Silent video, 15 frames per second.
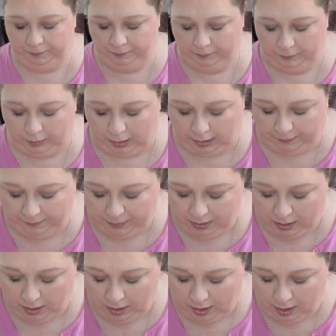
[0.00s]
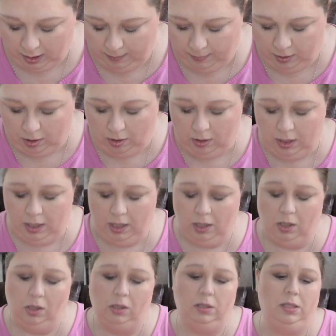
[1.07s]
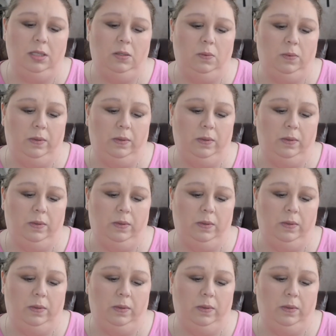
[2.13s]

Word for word: Okay. I'm on Ulta's